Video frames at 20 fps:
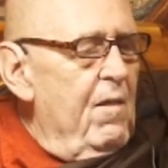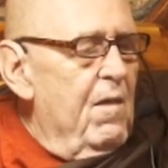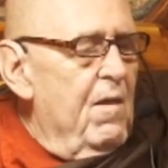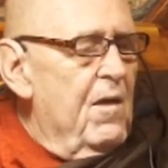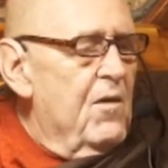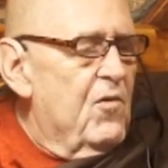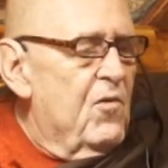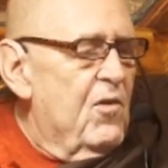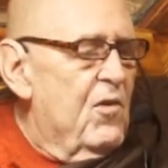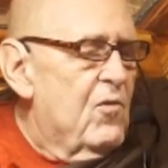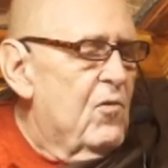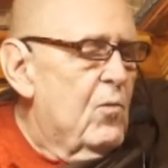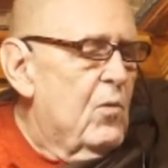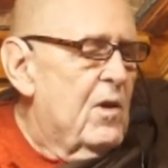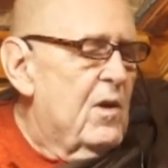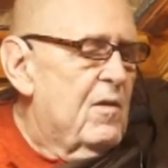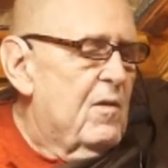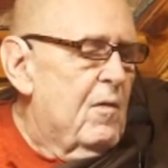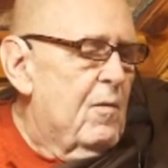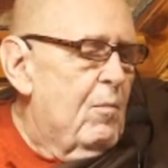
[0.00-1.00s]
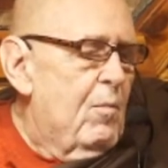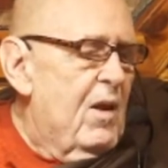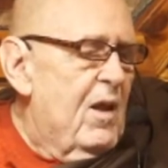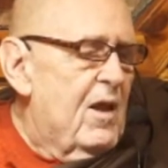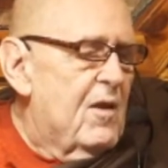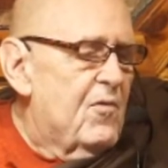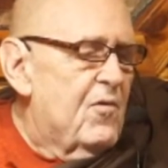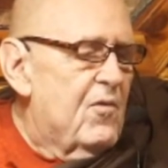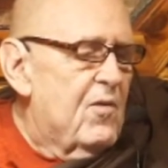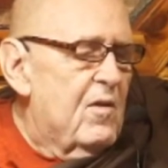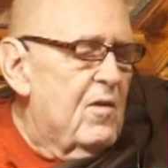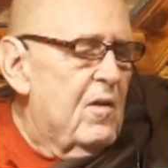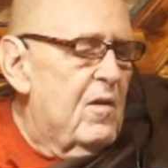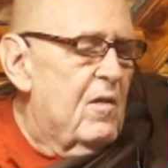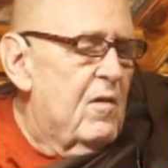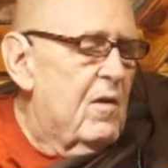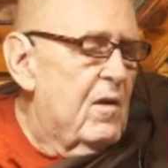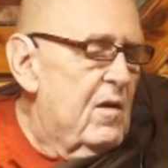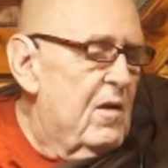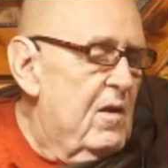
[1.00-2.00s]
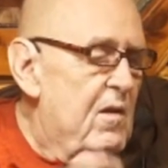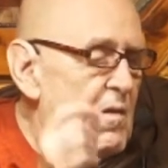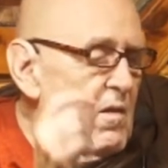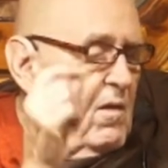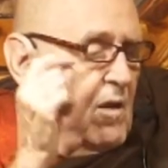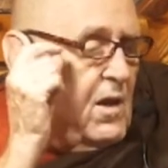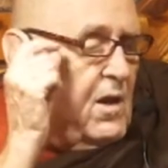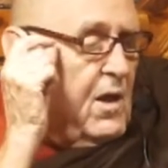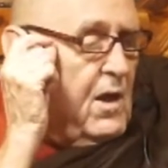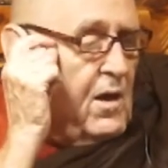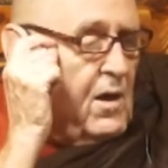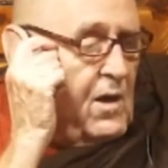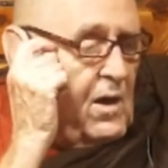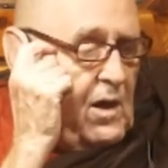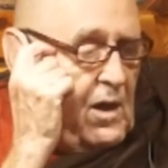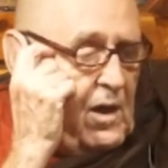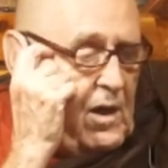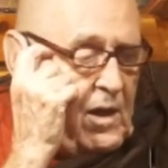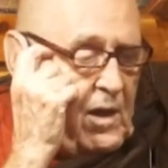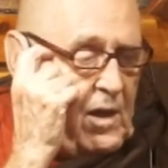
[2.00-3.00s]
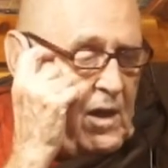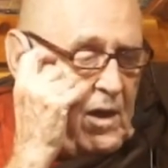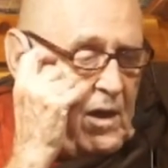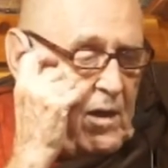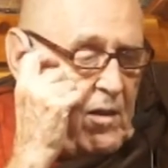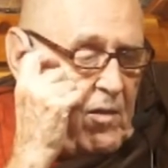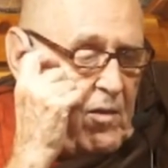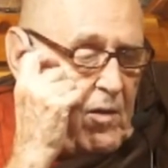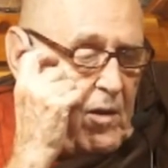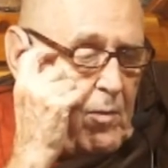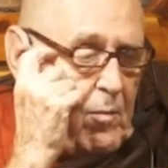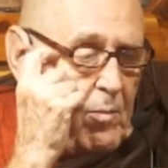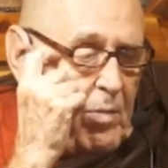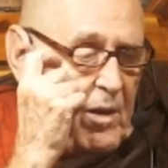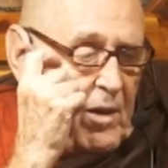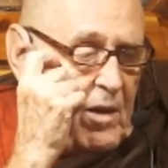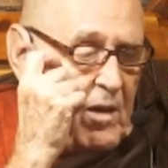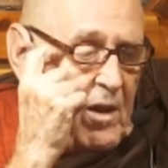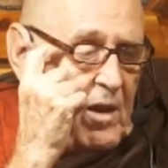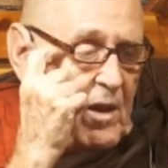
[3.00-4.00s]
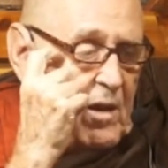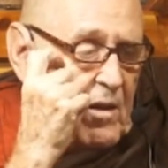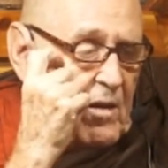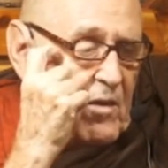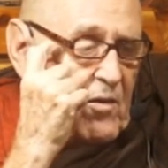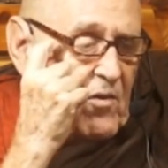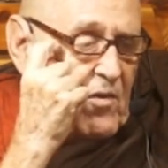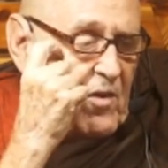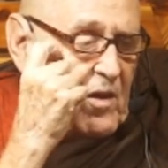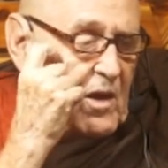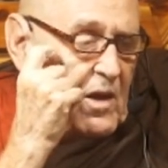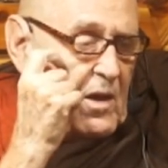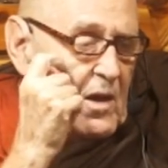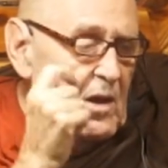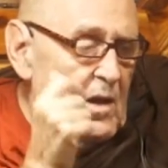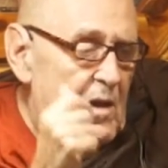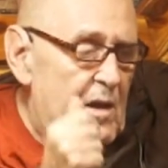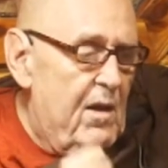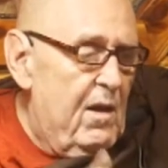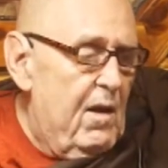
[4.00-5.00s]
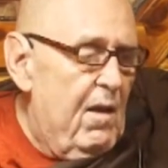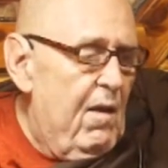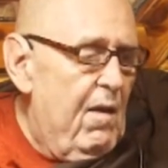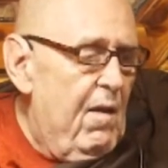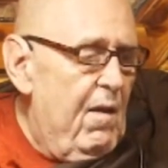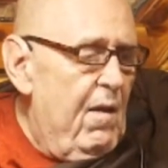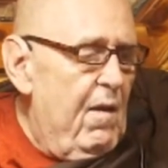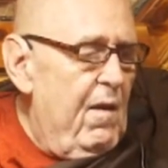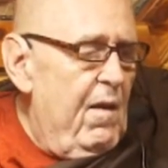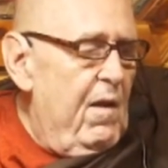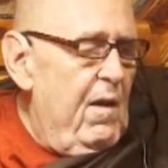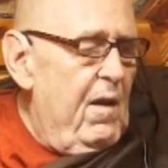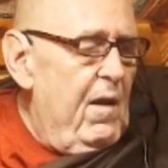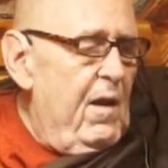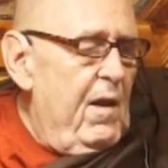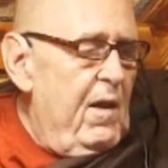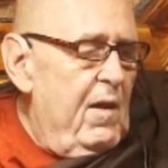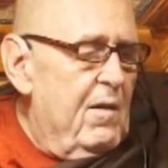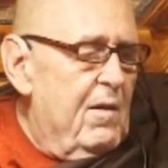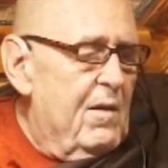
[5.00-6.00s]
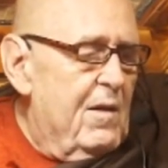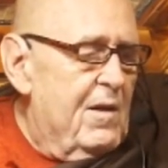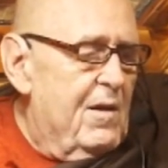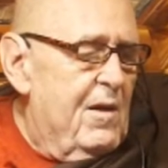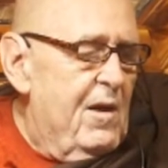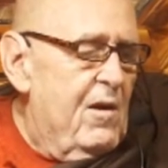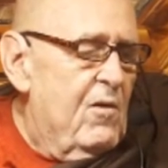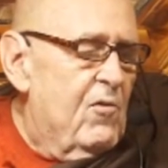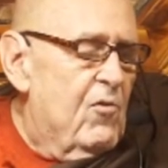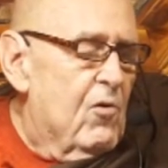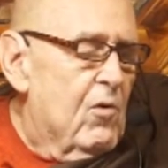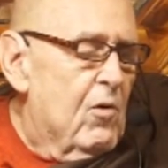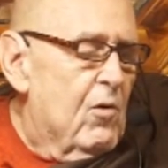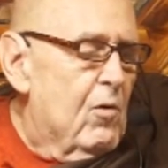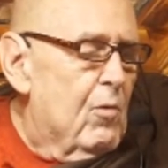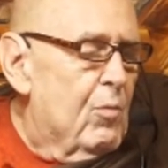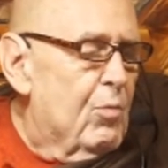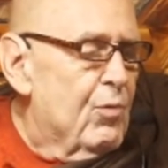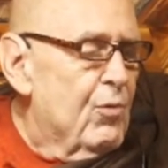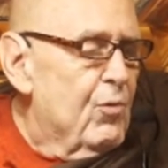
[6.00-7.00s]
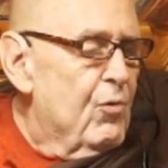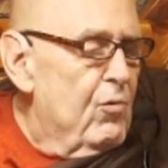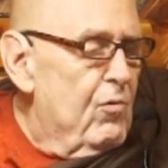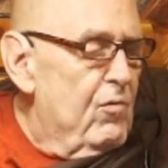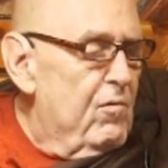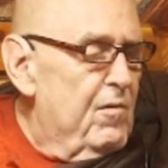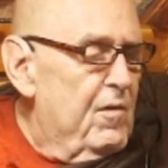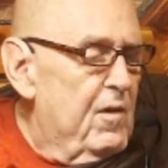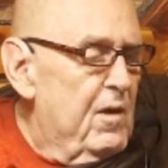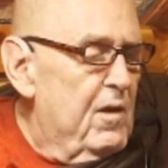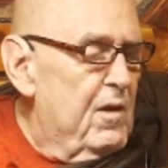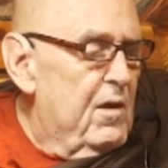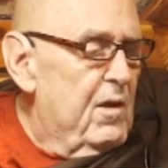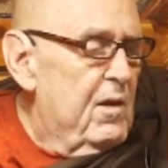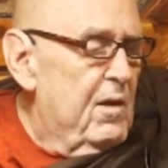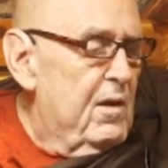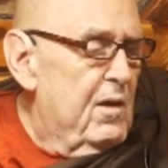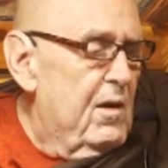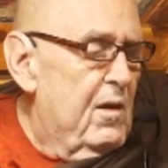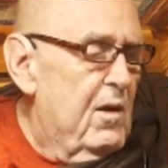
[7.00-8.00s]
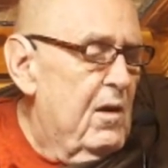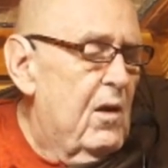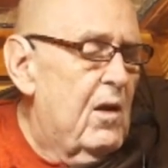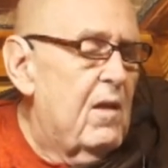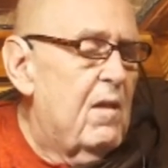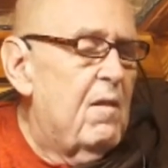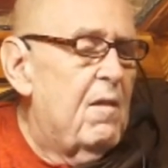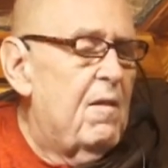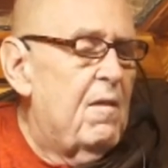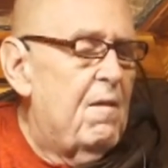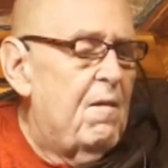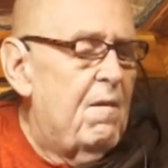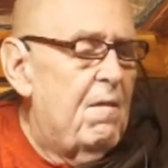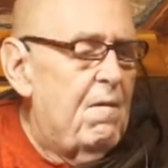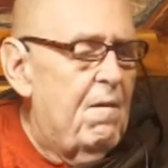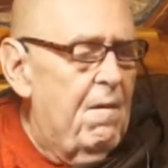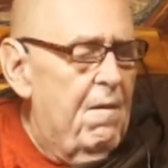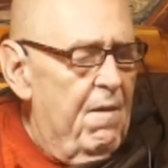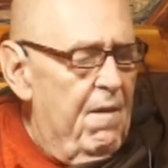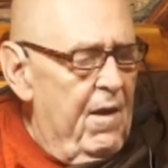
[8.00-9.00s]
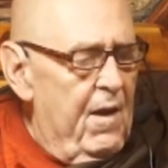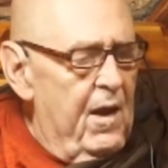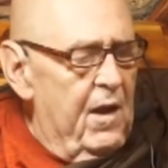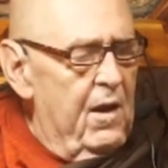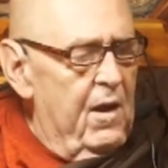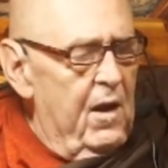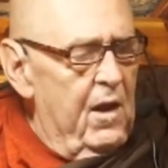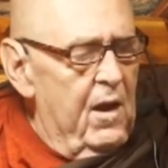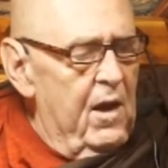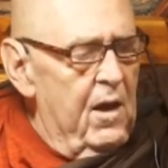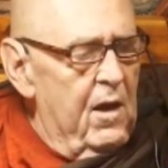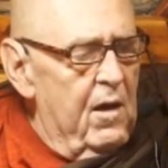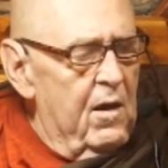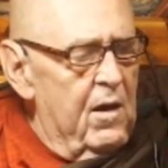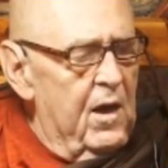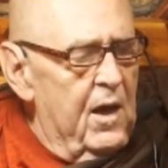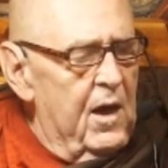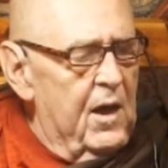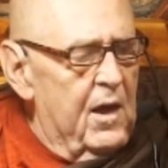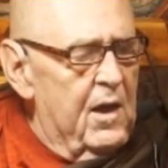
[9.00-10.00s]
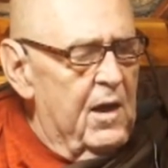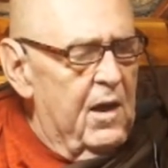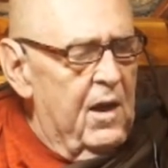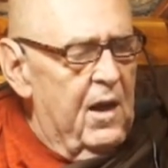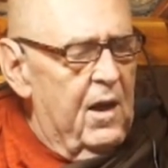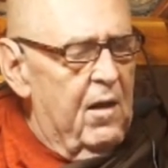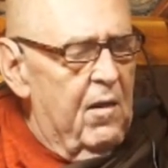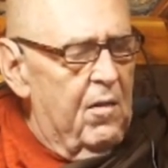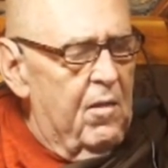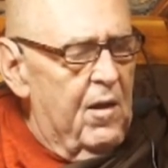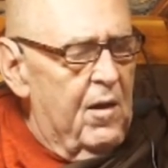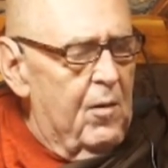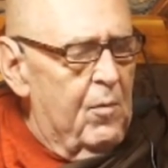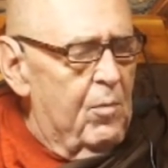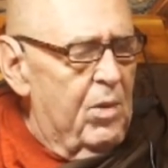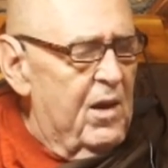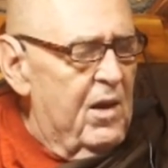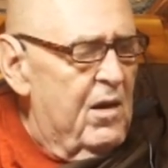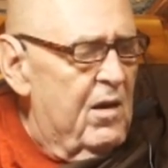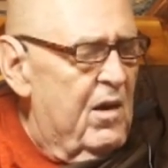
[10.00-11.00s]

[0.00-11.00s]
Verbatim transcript: This is what the blessed, the, the young god Anathapindika said. The teacher approved. Then the young god Anathan